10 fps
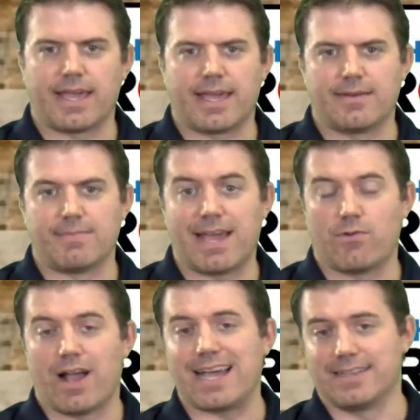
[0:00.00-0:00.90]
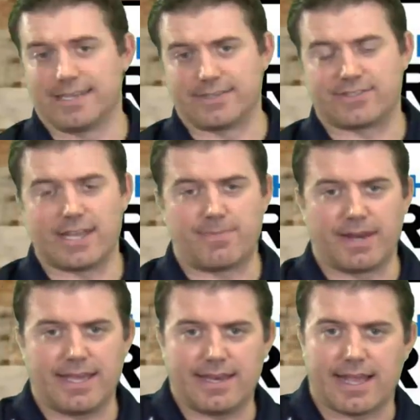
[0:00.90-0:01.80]
And Matt Riley
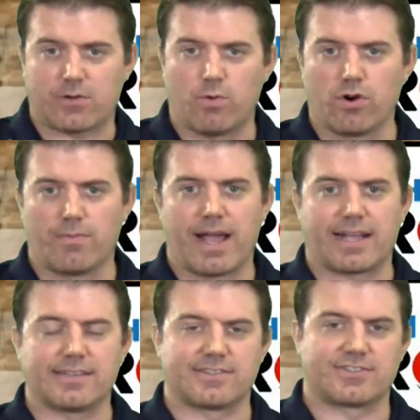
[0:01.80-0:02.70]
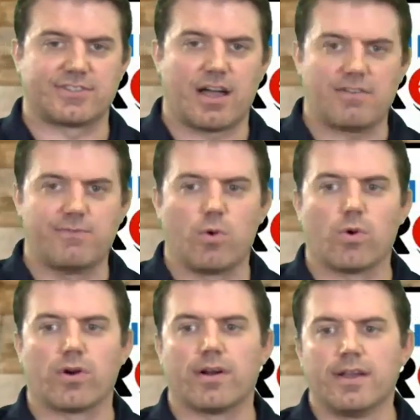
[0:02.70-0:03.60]
stepping in at quarterback as a sophomore,